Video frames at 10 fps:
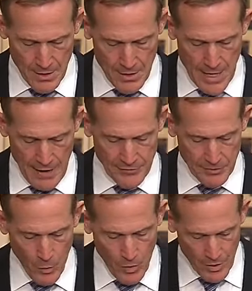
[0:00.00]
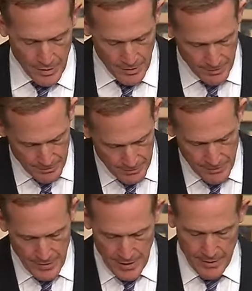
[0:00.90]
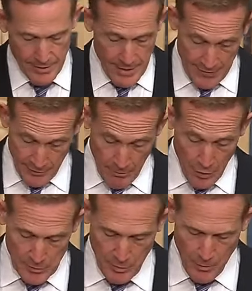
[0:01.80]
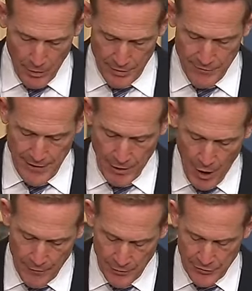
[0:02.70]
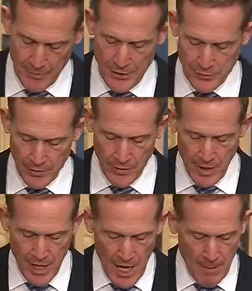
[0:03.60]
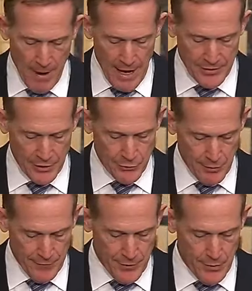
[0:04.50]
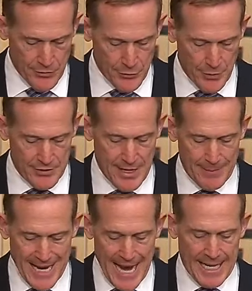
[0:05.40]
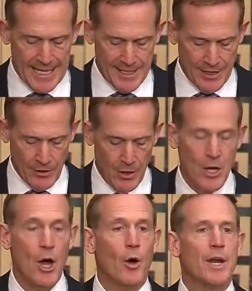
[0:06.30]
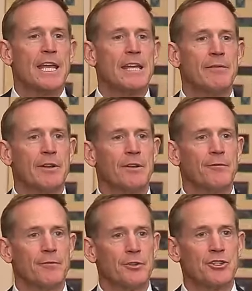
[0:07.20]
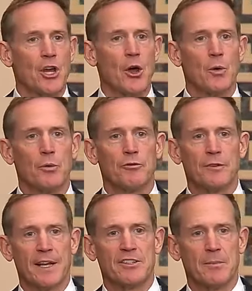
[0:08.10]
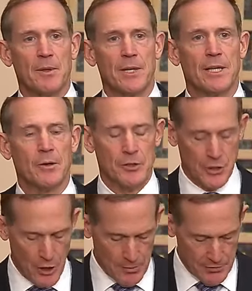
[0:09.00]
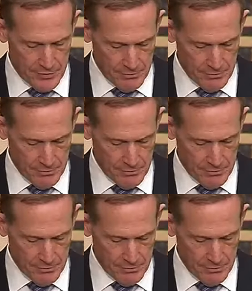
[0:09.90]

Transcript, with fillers: After more than after multiple more than fair offers from Israel, Hamas has refused to accept any deal or even show flexibility on terms.